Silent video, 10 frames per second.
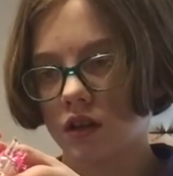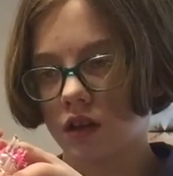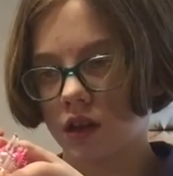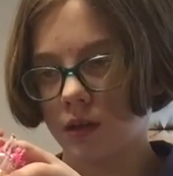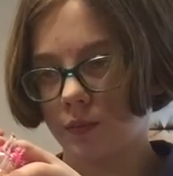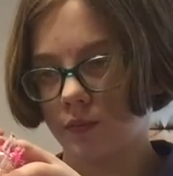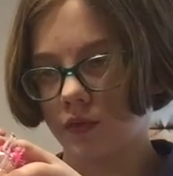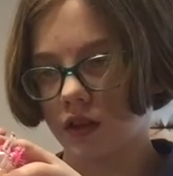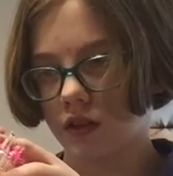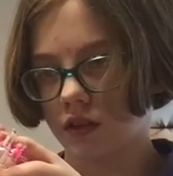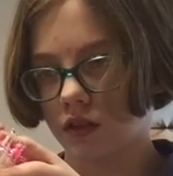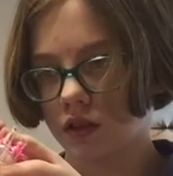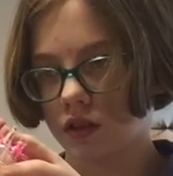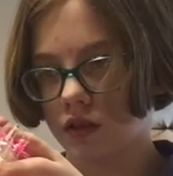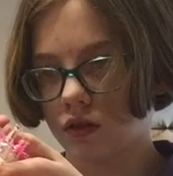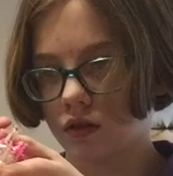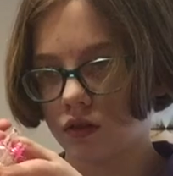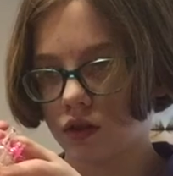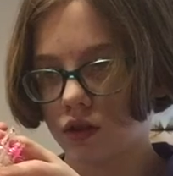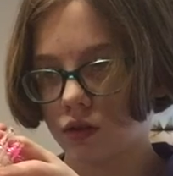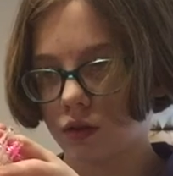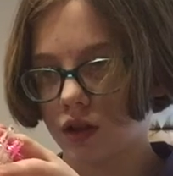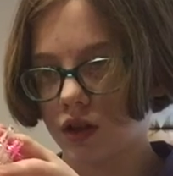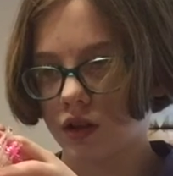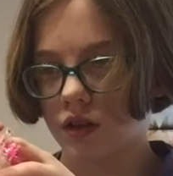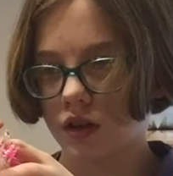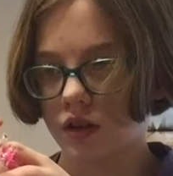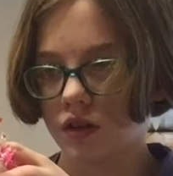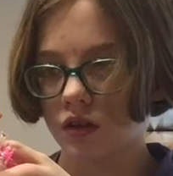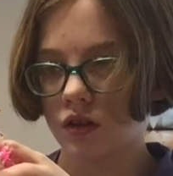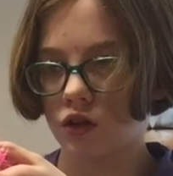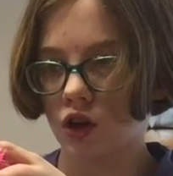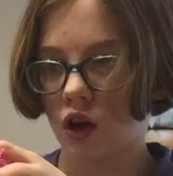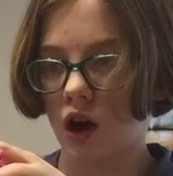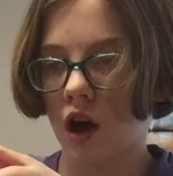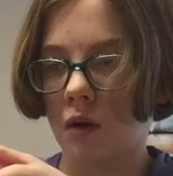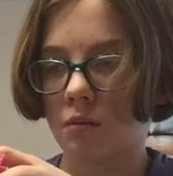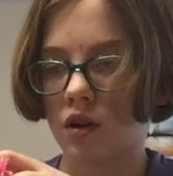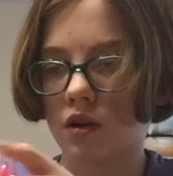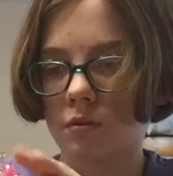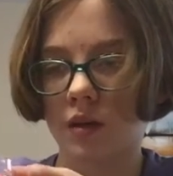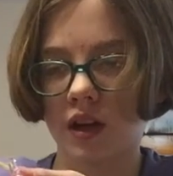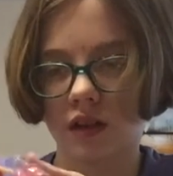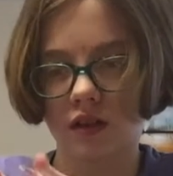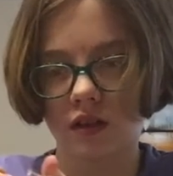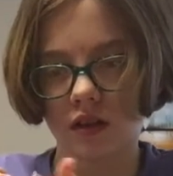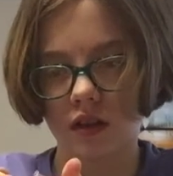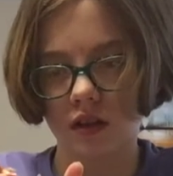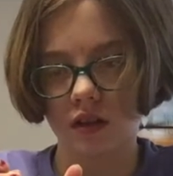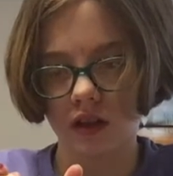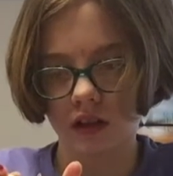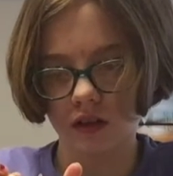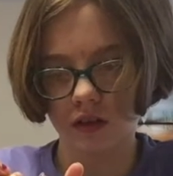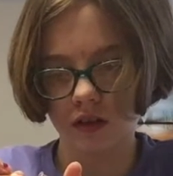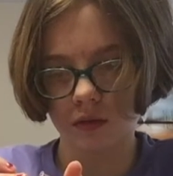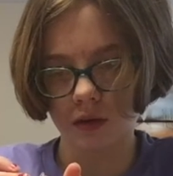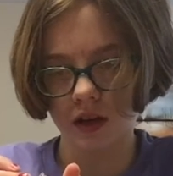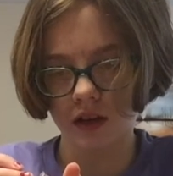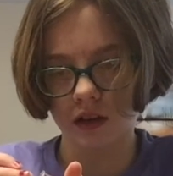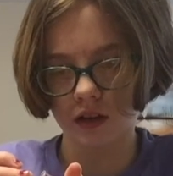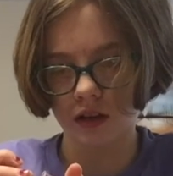As long as you don't do top band that is on the peg,